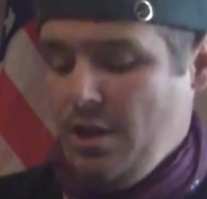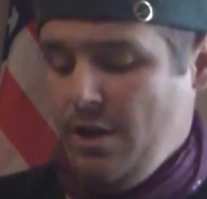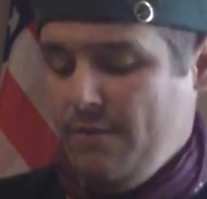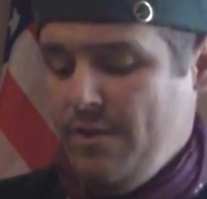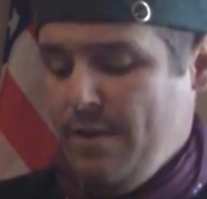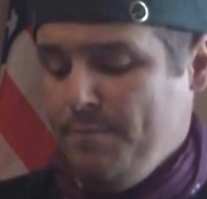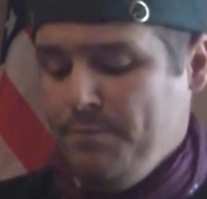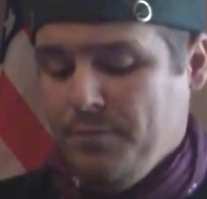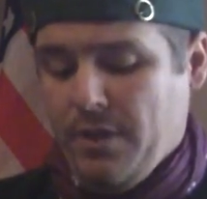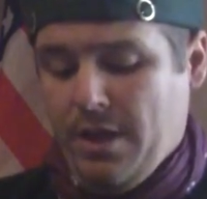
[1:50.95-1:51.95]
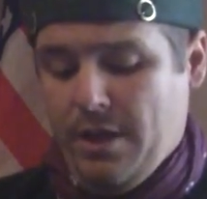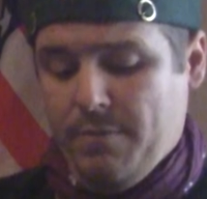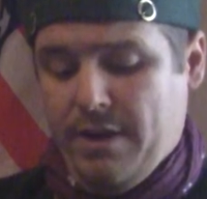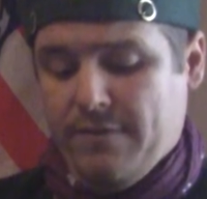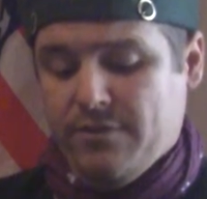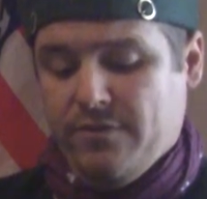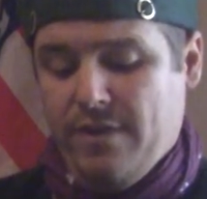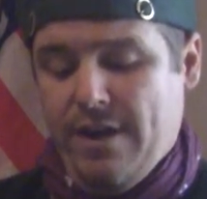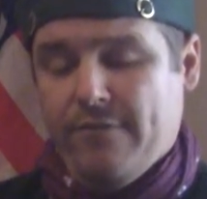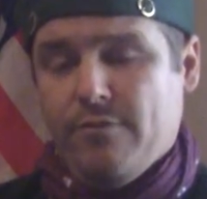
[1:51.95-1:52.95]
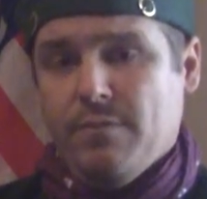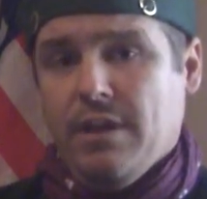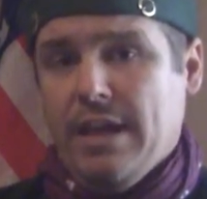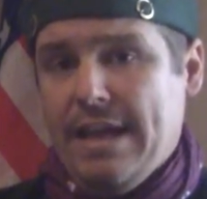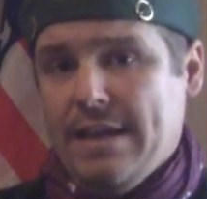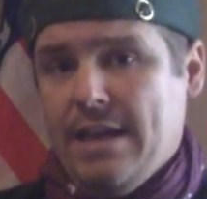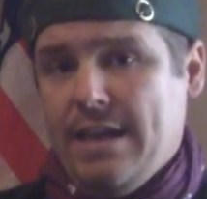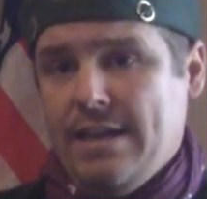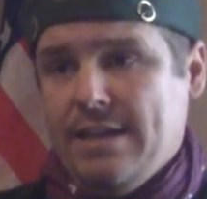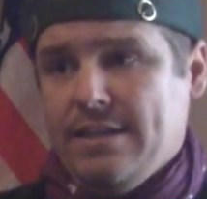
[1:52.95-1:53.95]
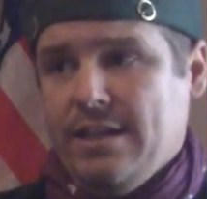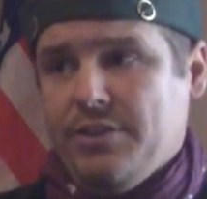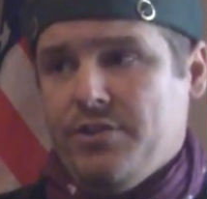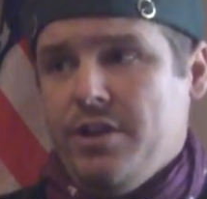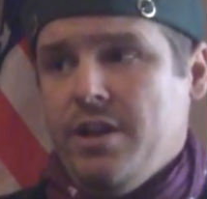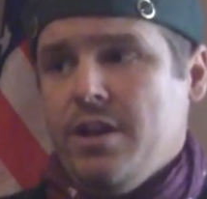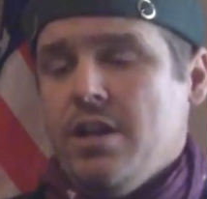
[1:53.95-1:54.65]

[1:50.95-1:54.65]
of them um, that have survived from the late 18th century.